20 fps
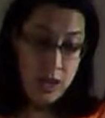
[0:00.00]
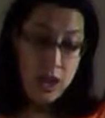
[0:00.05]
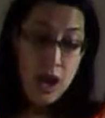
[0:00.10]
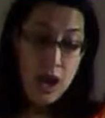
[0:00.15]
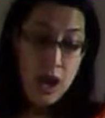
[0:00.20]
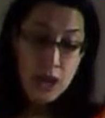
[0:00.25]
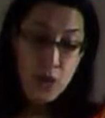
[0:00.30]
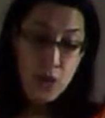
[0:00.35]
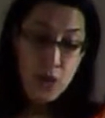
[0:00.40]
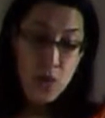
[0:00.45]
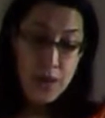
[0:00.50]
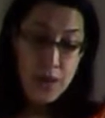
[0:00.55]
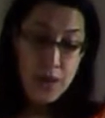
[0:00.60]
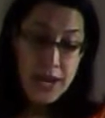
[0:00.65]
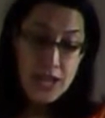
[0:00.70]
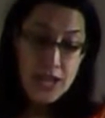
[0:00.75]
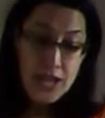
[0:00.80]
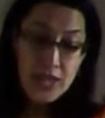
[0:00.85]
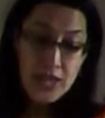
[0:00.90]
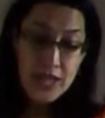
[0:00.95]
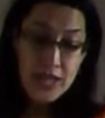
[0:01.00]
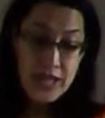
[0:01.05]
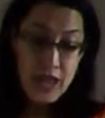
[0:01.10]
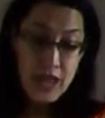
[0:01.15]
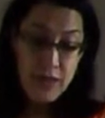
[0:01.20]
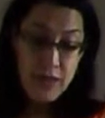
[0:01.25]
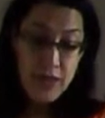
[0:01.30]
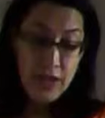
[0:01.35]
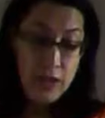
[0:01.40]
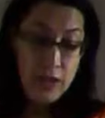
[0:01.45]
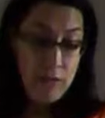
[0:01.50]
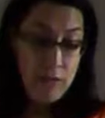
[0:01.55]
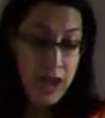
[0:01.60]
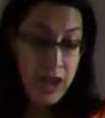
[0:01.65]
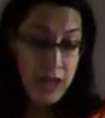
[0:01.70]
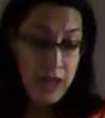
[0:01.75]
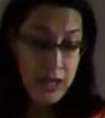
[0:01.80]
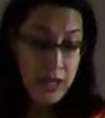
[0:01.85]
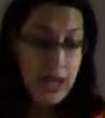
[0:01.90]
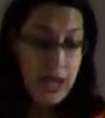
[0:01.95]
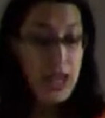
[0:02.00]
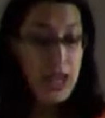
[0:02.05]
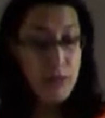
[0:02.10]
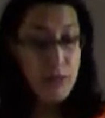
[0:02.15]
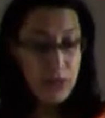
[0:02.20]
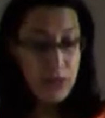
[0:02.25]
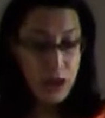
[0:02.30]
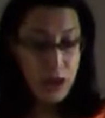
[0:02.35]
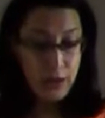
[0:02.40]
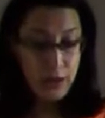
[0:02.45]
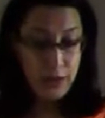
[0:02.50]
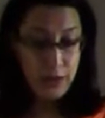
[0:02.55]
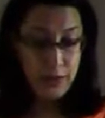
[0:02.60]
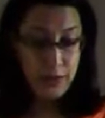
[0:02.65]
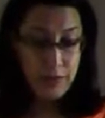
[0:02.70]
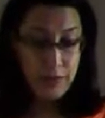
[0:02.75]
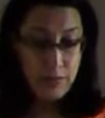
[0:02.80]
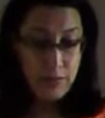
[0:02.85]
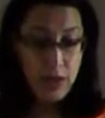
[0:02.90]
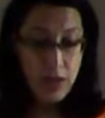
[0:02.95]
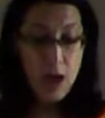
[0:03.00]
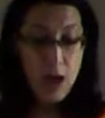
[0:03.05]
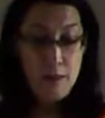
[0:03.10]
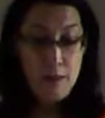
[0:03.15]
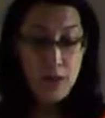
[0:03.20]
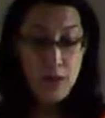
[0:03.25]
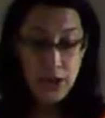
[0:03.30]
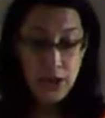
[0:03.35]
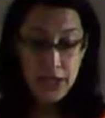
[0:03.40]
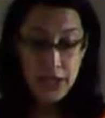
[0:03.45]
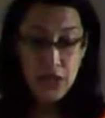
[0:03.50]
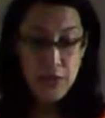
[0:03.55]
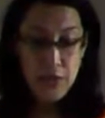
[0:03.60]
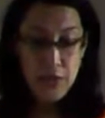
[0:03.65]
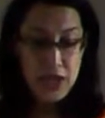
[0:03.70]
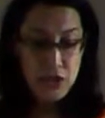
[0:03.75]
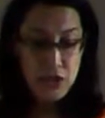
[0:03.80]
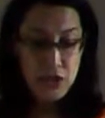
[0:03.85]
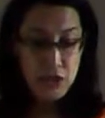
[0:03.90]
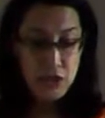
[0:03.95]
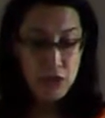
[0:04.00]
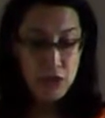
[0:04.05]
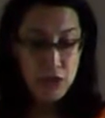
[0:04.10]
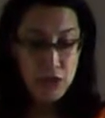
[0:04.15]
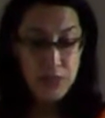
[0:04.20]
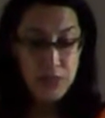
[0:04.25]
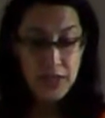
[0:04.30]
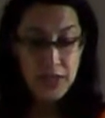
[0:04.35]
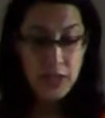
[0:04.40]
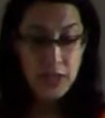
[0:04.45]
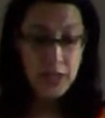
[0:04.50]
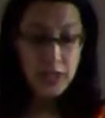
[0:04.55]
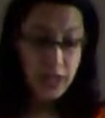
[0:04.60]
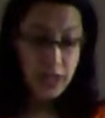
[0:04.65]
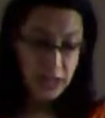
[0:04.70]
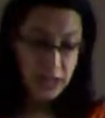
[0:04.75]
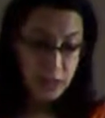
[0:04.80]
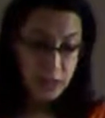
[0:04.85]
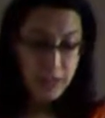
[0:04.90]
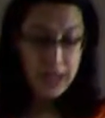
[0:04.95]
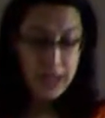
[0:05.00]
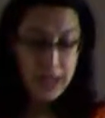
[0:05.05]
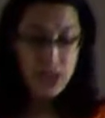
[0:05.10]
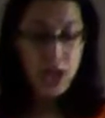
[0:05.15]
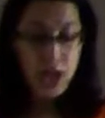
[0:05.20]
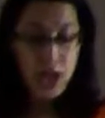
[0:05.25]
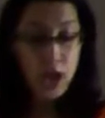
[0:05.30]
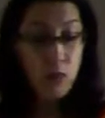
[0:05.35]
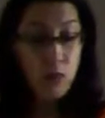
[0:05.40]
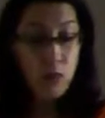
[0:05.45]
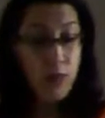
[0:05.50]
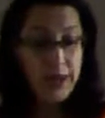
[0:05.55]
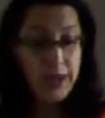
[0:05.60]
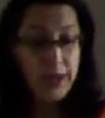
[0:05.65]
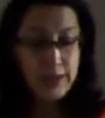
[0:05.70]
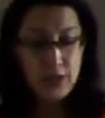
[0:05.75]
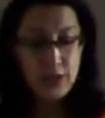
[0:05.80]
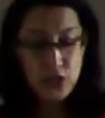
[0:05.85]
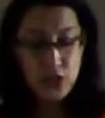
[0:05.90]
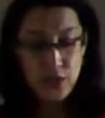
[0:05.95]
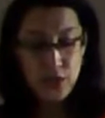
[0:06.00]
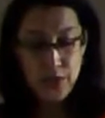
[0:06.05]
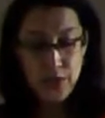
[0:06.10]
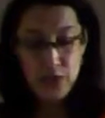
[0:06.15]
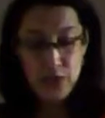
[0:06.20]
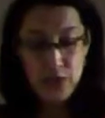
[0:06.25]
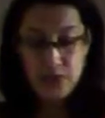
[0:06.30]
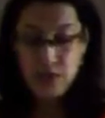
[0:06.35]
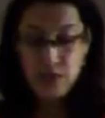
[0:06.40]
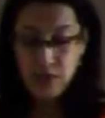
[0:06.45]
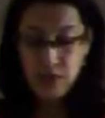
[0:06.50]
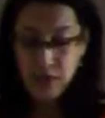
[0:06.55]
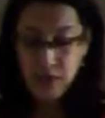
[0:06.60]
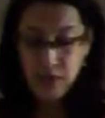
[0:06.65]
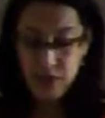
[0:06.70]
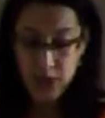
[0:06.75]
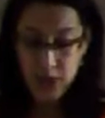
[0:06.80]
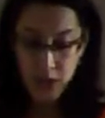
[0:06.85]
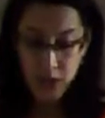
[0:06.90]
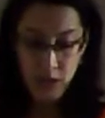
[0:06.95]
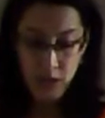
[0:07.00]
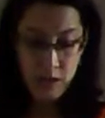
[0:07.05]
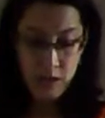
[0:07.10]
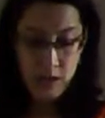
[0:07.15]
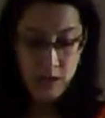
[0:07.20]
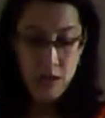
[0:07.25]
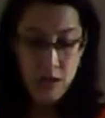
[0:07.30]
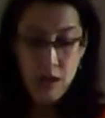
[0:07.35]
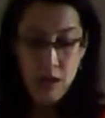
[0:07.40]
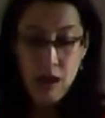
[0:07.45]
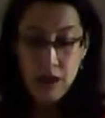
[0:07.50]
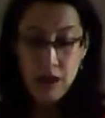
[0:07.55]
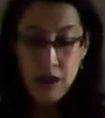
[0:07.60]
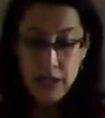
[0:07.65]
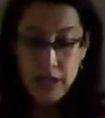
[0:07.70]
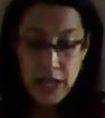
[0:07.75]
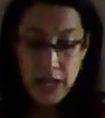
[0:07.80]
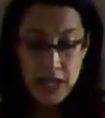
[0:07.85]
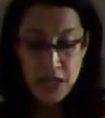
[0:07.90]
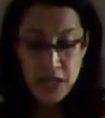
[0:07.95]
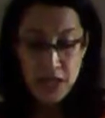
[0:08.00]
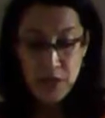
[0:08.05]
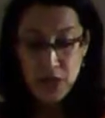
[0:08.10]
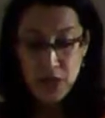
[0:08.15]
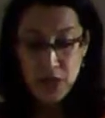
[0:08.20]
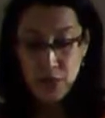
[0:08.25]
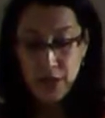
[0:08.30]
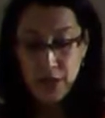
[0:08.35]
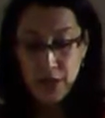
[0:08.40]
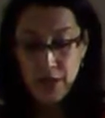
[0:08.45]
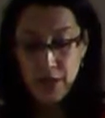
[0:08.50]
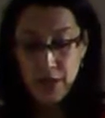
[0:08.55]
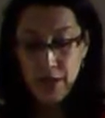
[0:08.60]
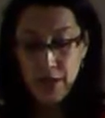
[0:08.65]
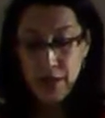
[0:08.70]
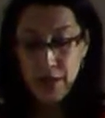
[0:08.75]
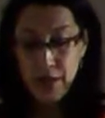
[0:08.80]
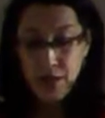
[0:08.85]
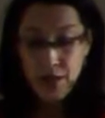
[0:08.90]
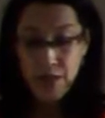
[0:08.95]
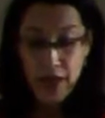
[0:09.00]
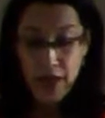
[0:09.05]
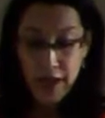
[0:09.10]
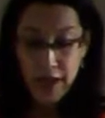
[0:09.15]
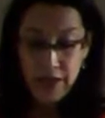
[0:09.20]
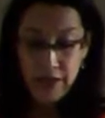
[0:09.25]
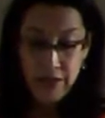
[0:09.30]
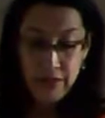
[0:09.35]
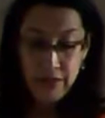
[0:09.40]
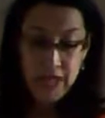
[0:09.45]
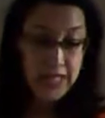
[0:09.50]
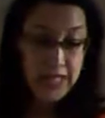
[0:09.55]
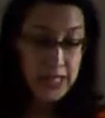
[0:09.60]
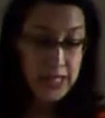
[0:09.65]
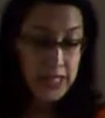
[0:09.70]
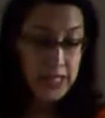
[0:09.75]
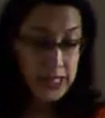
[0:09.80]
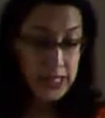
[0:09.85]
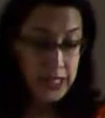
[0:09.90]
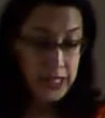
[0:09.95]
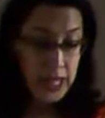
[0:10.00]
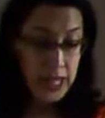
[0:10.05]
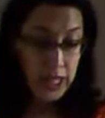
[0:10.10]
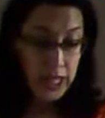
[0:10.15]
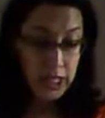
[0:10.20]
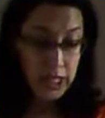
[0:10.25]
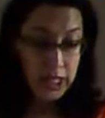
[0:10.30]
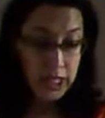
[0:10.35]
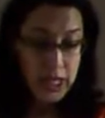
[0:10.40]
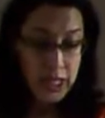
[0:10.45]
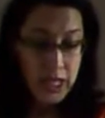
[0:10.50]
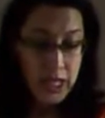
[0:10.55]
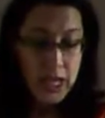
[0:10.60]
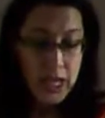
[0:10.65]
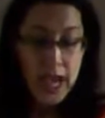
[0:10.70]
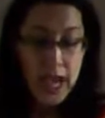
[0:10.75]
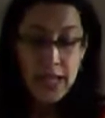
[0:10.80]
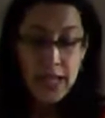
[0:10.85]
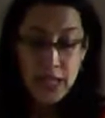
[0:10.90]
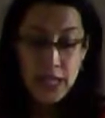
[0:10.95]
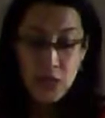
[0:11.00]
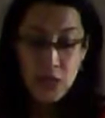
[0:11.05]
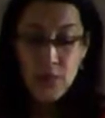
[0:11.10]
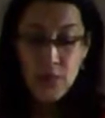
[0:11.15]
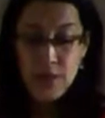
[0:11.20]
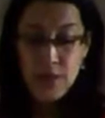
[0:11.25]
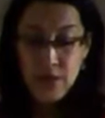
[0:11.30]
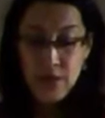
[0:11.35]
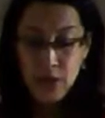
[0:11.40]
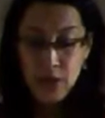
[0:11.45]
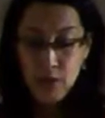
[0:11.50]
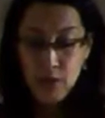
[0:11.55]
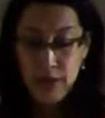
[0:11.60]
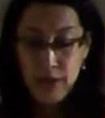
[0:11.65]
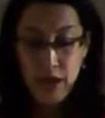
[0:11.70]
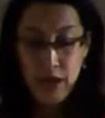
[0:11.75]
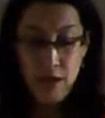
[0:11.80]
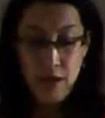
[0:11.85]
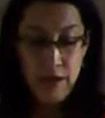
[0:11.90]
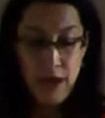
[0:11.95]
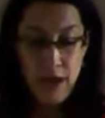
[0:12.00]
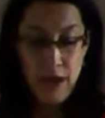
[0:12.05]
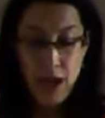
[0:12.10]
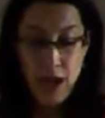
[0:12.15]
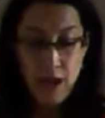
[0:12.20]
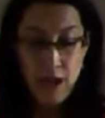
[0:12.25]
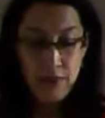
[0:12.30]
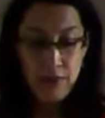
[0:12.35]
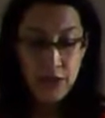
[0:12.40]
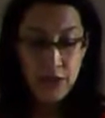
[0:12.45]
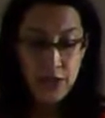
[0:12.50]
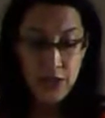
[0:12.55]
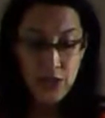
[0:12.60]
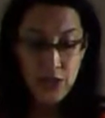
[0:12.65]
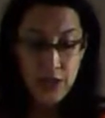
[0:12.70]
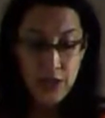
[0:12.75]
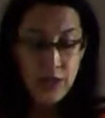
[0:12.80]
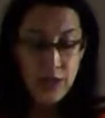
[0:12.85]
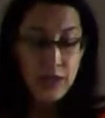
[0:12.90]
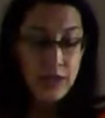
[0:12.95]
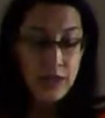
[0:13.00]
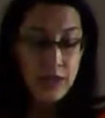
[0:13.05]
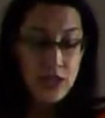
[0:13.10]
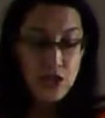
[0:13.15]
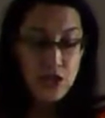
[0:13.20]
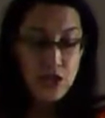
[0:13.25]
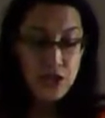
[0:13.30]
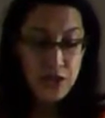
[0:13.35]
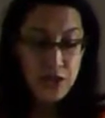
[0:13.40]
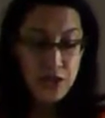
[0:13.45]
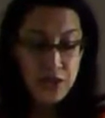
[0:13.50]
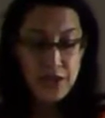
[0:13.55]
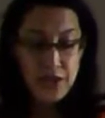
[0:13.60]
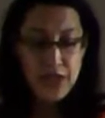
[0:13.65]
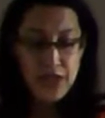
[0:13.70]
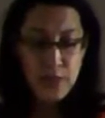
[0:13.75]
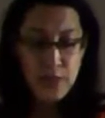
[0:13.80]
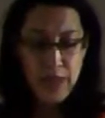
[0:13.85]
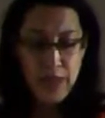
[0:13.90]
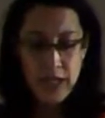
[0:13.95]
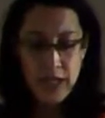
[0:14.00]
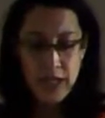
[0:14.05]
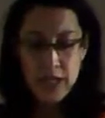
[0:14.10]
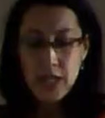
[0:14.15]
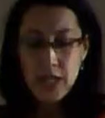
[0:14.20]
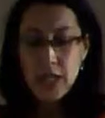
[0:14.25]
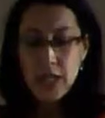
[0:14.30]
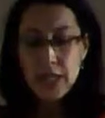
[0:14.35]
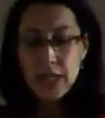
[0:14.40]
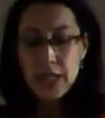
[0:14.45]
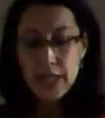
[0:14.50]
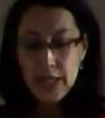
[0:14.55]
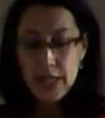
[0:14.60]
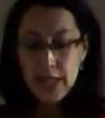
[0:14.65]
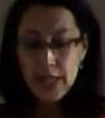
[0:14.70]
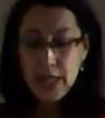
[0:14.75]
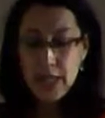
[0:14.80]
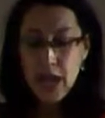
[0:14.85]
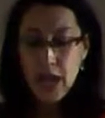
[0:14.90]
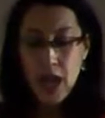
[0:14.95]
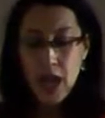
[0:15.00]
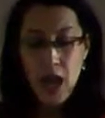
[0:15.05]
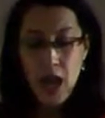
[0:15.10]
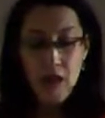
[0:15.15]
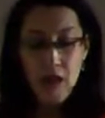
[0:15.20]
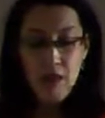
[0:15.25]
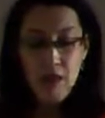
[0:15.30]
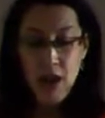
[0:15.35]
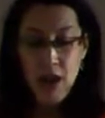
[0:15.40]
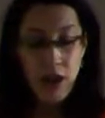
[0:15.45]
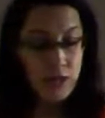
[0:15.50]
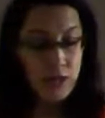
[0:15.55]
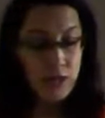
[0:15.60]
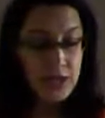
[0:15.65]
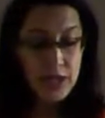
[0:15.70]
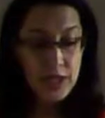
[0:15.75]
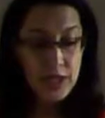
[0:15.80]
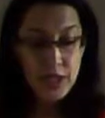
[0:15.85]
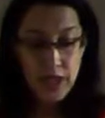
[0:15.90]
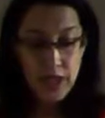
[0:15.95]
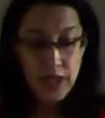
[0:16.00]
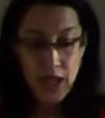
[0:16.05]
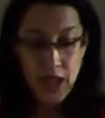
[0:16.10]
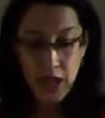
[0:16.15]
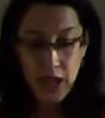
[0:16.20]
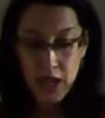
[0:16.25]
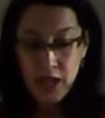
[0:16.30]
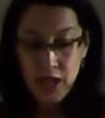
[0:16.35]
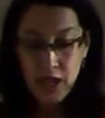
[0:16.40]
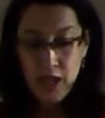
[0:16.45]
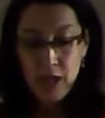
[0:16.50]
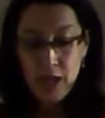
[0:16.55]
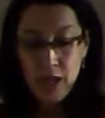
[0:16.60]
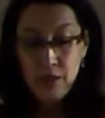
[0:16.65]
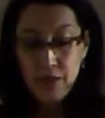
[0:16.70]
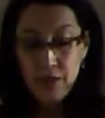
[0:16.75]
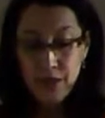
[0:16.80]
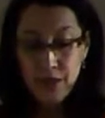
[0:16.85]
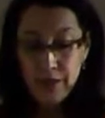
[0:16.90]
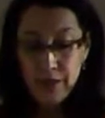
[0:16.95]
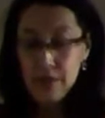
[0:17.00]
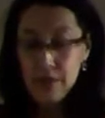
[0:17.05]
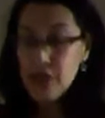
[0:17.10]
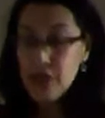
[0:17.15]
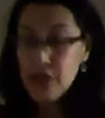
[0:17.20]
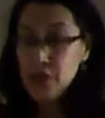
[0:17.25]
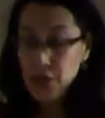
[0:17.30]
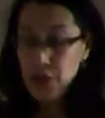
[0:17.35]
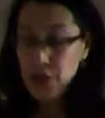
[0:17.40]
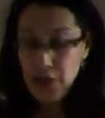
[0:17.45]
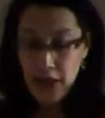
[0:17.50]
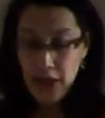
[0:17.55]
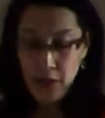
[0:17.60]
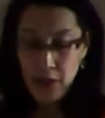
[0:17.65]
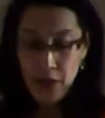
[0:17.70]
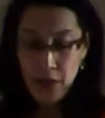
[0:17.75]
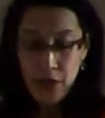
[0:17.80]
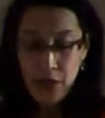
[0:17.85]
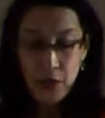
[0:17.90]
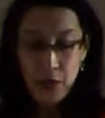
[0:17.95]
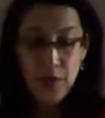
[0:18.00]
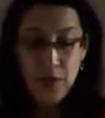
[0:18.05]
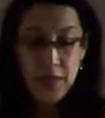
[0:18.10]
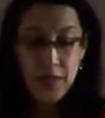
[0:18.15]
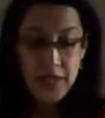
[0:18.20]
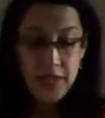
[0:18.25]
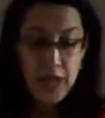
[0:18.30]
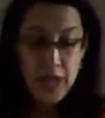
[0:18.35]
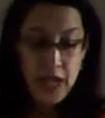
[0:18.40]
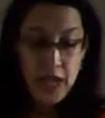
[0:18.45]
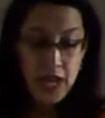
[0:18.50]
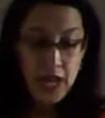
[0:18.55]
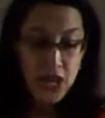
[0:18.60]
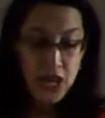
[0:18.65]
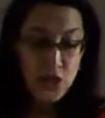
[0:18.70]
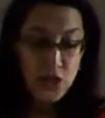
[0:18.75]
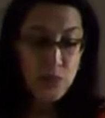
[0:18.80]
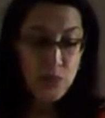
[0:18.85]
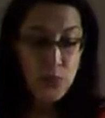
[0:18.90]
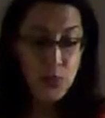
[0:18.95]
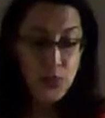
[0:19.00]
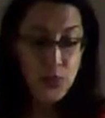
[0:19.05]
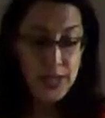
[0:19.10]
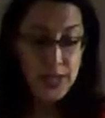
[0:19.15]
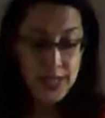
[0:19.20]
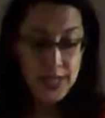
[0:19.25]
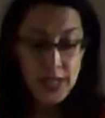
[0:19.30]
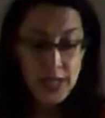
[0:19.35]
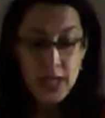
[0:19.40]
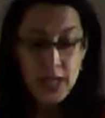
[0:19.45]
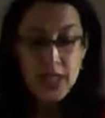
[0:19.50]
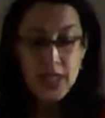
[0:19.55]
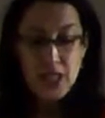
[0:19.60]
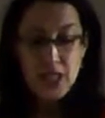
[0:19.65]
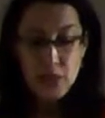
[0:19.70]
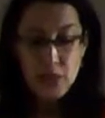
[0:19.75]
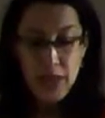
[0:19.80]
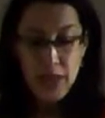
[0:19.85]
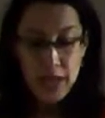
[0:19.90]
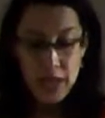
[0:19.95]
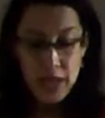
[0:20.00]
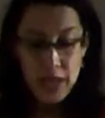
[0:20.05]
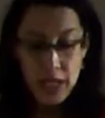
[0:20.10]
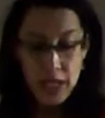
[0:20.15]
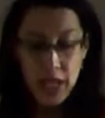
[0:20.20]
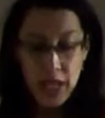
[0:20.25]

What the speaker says: According to Stephanie Mike, a blogger, a market research was conducted by Childwise in 2015 on kids between 5 and 16, and it revealed that on average, these children spend 6.5 hours a day in front of the screen, with teenage boys spending